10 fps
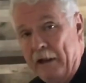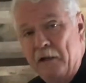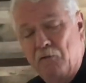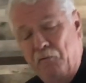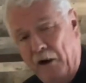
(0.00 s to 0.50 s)

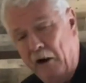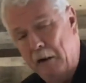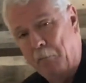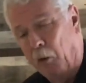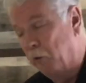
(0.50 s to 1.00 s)
It's very
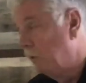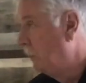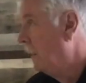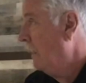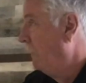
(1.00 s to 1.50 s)
important
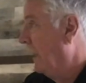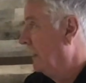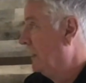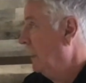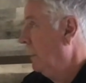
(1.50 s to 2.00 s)
that,
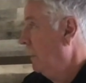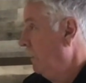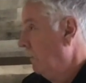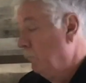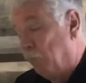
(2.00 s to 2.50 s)

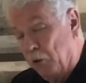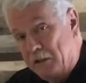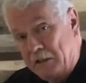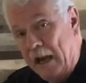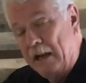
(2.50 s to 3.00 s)
for the
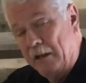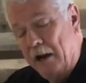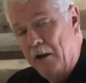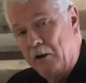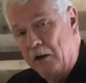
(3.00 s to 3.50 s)
sake of the
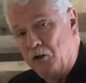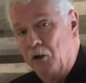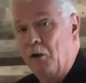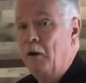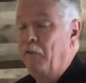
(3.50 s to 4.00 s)
air
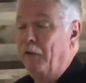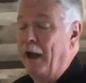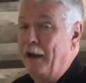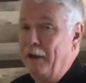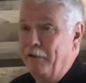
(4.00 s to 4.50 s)
conditioner,
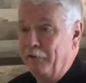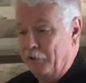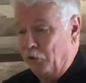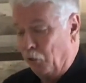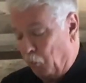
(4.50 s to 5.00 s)
that
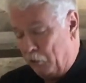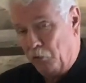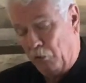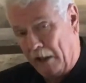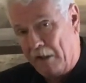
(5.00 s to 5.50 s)
when
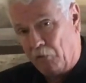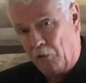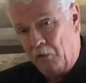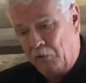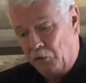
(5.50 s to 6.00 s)
you
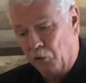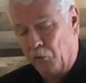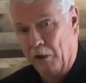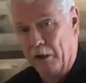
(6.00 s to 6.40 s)
level your